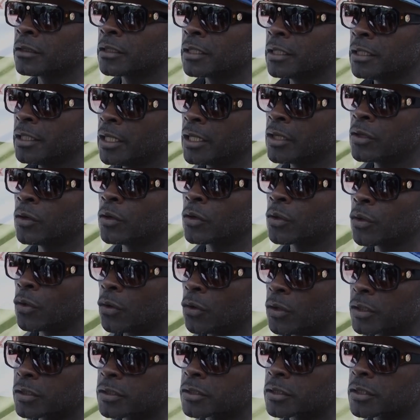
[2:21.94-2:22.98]
legal
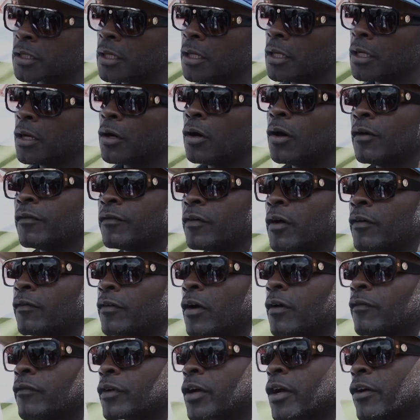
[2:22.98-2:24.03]
course
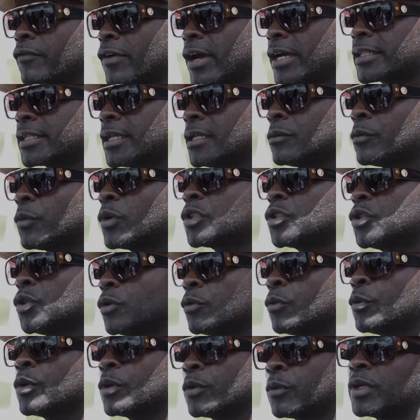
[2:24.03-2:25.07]
of correcting
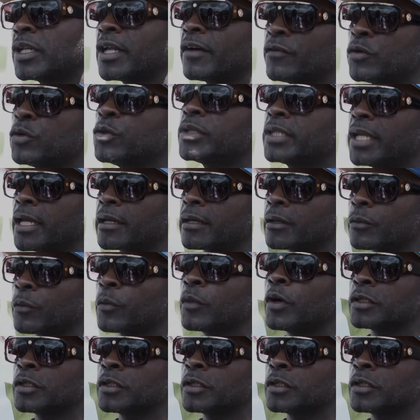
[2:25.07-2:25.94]
whatever you think